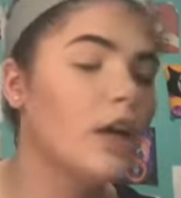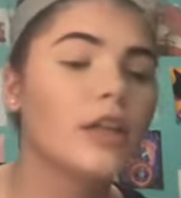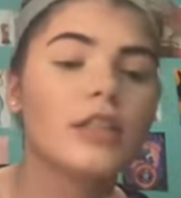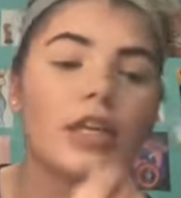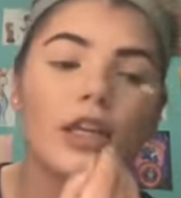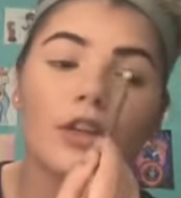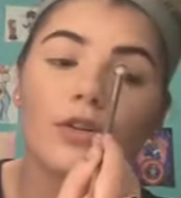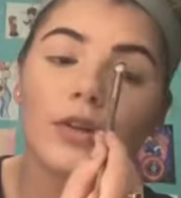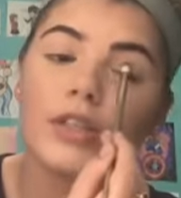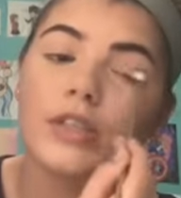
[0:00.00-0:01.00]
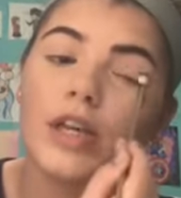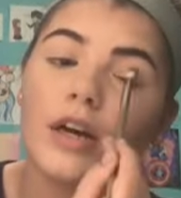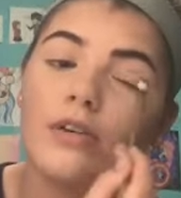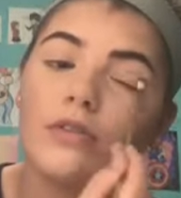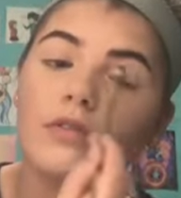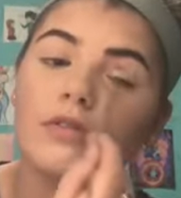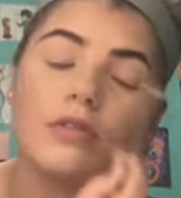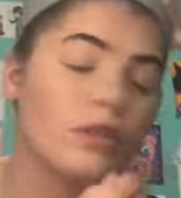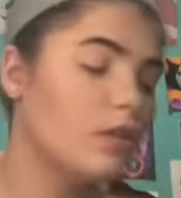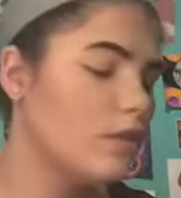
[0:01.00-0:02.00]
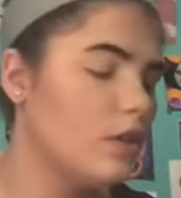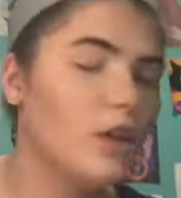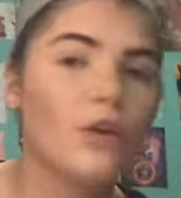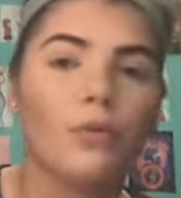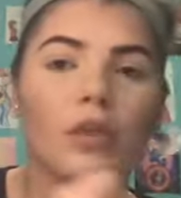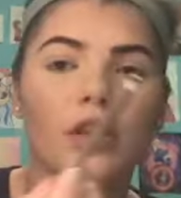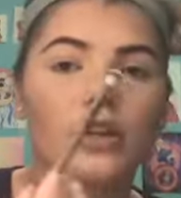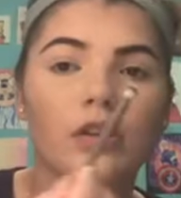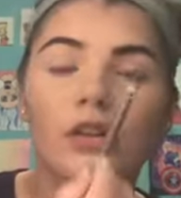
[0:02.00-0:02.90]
to get the creases out, you know, with the